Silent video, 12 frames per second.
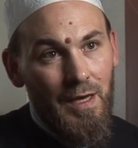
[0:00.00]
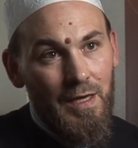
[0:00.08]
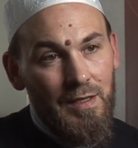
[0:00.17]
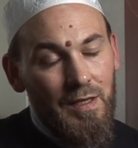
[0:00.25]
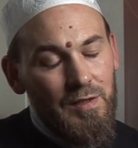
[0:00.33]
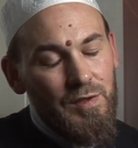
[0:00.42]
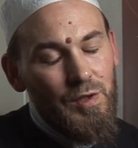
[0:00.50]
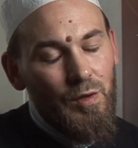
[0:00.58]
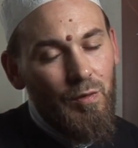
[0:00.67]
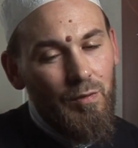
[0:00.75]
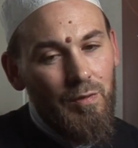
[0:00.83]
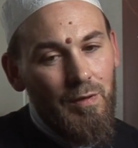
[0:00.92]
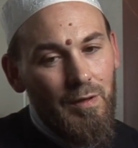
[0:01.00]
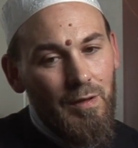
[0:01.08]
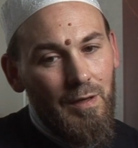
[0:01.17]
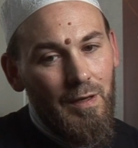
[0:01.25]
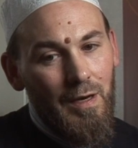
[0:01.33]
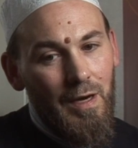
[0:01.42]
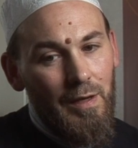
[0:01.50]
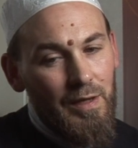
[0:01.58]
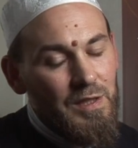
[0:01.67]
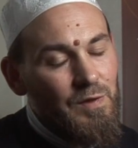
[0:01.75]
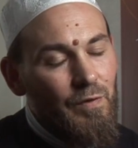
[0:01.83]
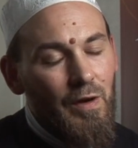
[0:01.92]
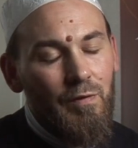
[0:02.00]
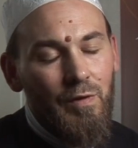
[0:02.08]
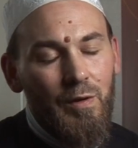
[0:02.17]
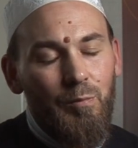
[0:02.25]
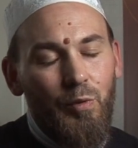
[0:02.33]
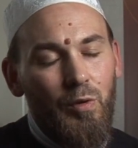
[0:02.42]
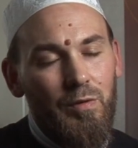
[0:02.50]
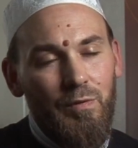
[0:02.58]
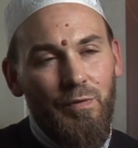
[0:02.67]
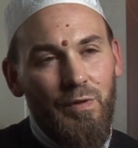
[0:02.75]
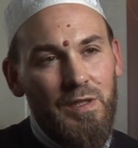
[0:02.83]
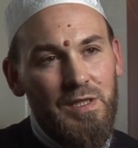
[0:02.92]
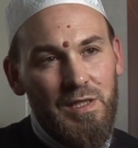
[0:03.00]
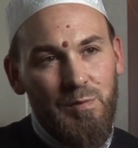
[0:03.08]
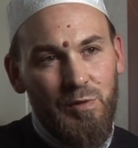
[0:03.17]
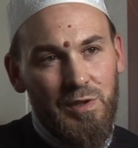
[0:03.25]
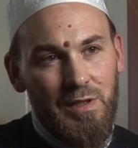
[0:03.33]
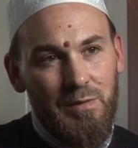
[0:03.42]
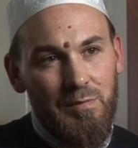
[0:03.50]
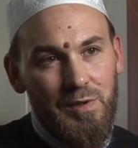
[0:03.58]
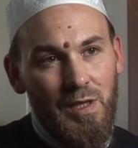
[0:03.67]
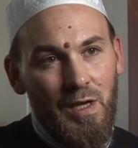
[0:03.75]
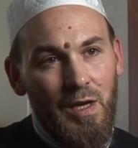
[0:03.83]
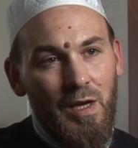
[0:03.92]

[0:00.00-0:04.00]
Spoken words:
And so I think it's very, very important for us as Muslims